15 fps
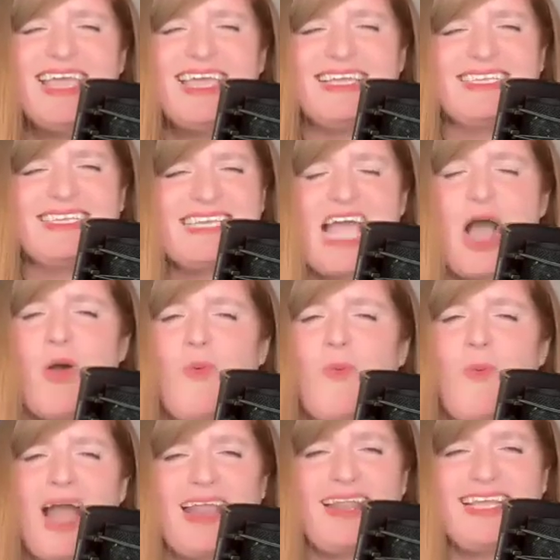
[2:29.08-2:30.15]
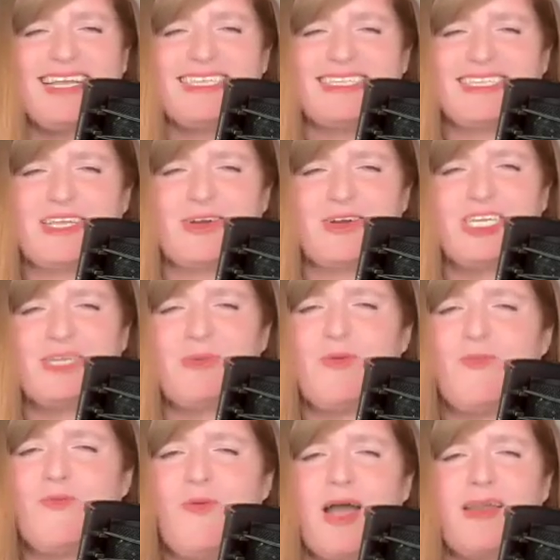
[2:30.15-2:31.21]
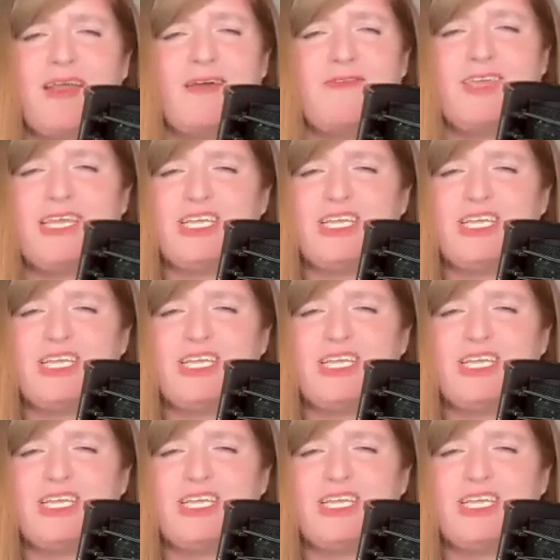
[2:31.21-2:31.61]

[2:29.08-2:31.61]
He is now widely considered to be one of